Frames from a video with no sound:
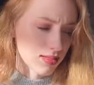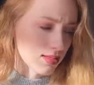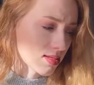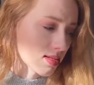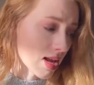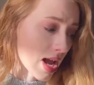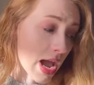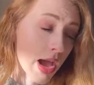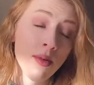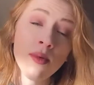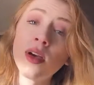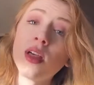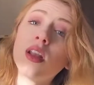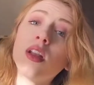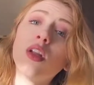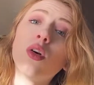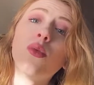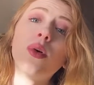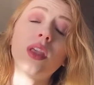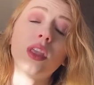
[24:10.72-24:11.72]
I want to
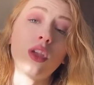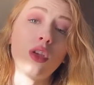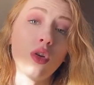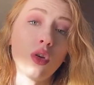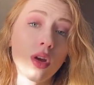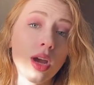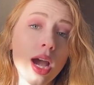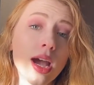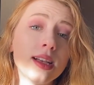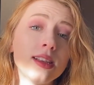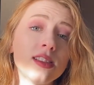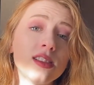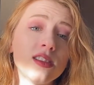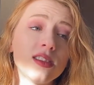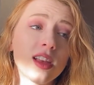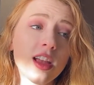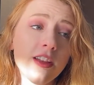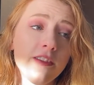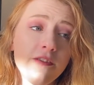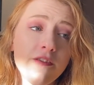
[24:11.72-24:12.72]
know what your guys'
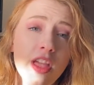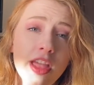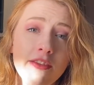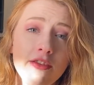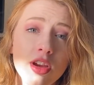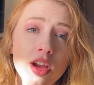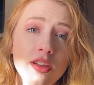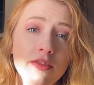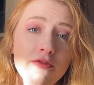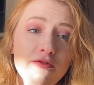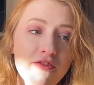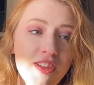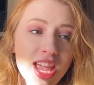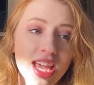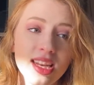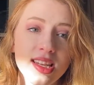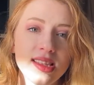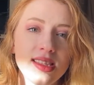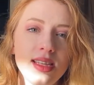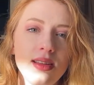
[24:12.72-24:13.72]
like favorite
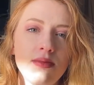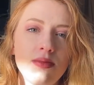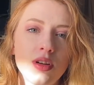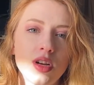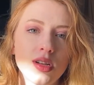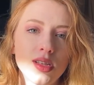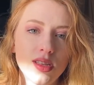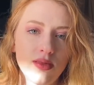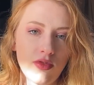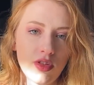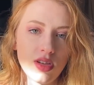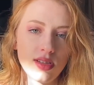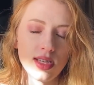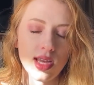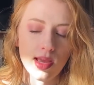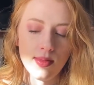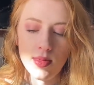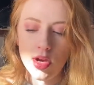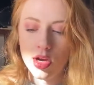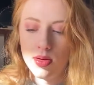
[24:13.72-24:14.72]
fantasy books of all
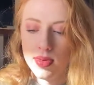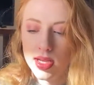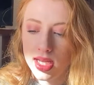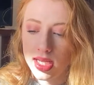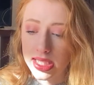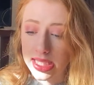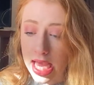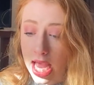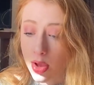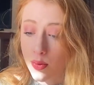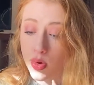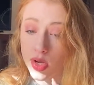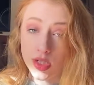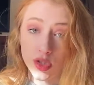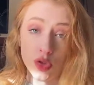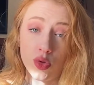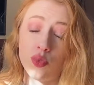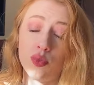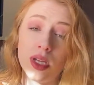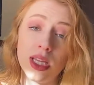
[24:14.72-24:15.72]
time are, because I want
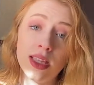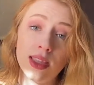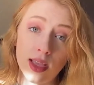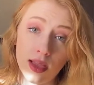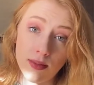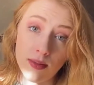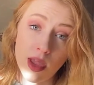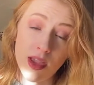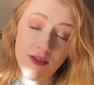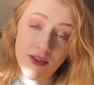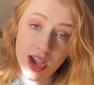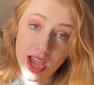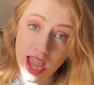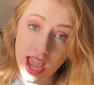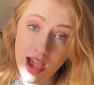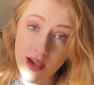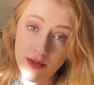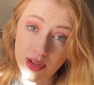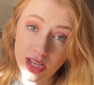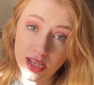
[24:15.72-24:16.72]
to read them if I
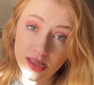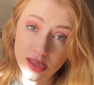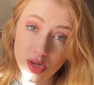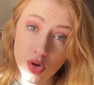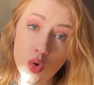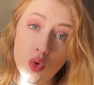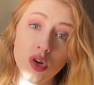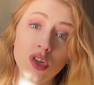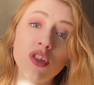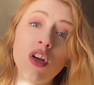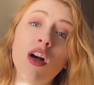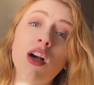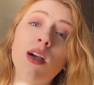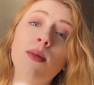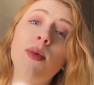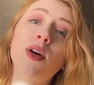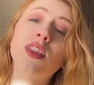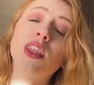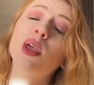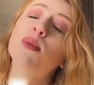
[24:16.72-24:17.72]
haven't, or talk
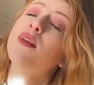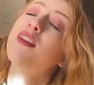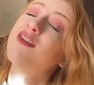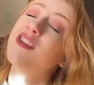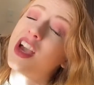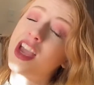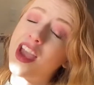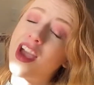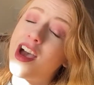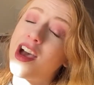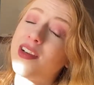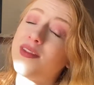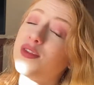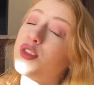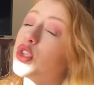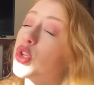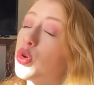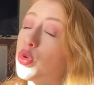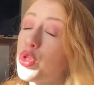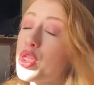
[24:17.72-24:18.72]
about them if I have.
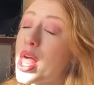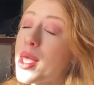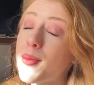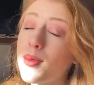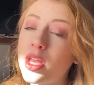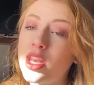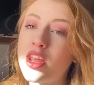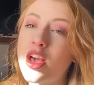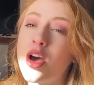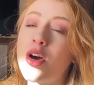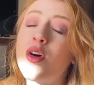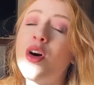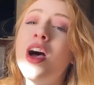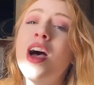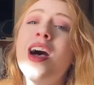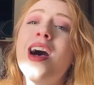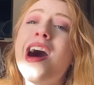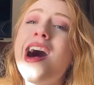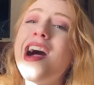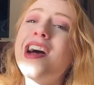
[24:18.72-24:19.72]
So let me know.
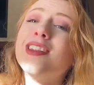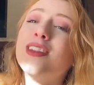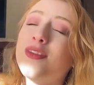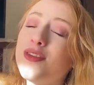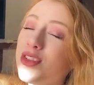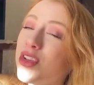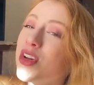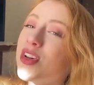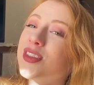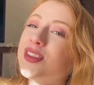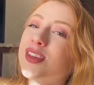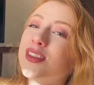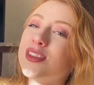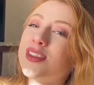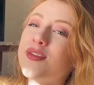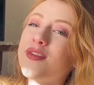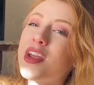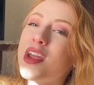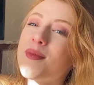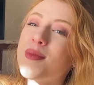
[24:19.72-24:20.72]
I love you all so
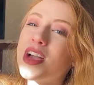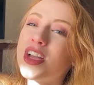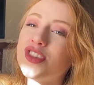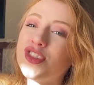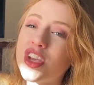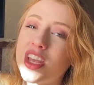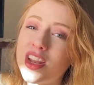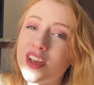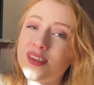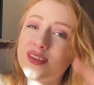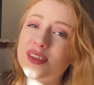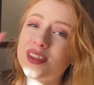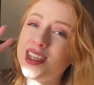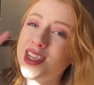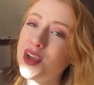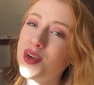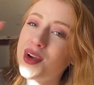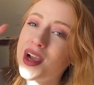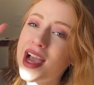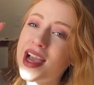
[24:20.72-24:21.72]
very much, and I'll see
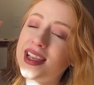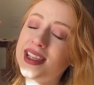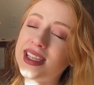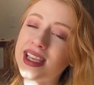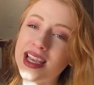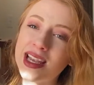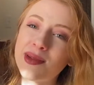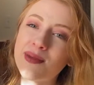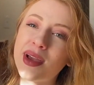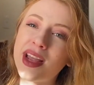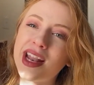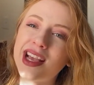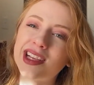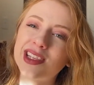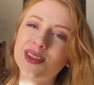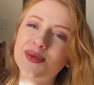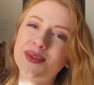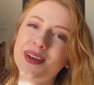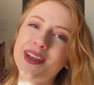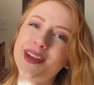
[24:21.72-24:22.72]
you guys in my
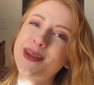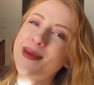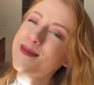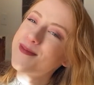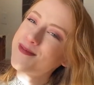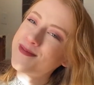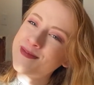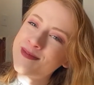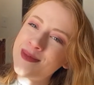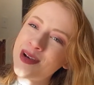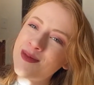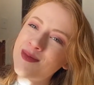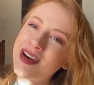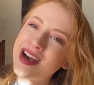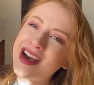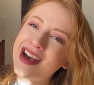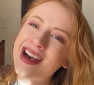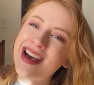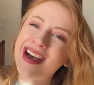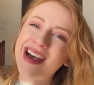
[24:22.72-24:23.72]
next one.
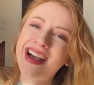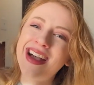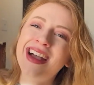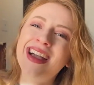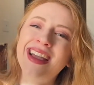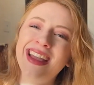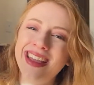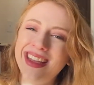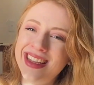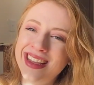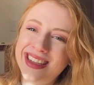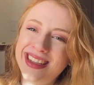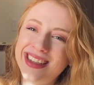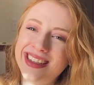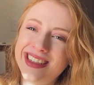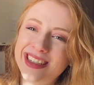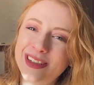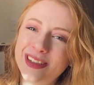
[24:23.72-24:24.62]
Bye-bye.